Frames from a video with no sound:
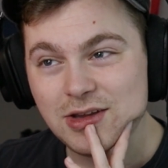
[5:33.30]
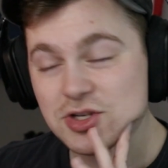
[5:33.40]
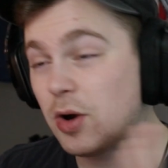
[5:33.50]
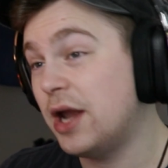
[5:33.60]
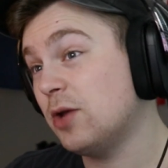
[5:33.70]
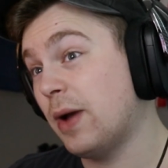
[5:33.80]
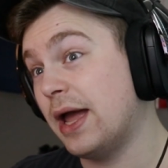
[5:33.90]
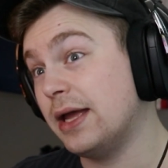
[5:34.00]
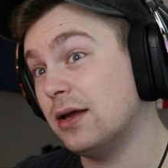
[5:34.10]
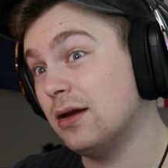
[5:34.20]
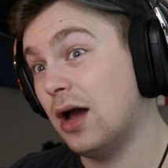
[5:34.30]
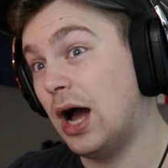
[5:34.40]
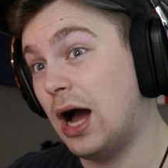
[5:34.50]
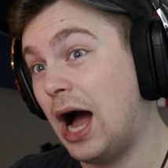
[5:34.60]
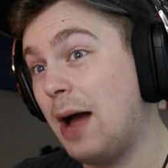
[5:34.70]
So anyway,
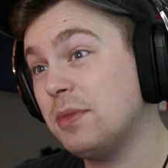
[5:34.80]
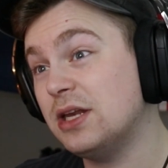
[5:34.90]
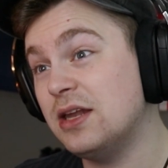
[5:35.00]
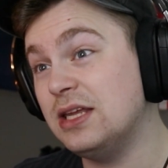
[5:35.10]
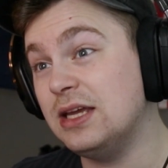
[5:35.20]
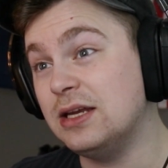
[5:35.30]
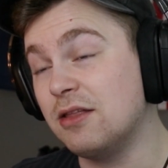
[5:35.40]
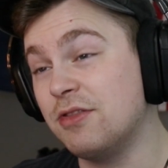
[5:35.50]
I'm gonna need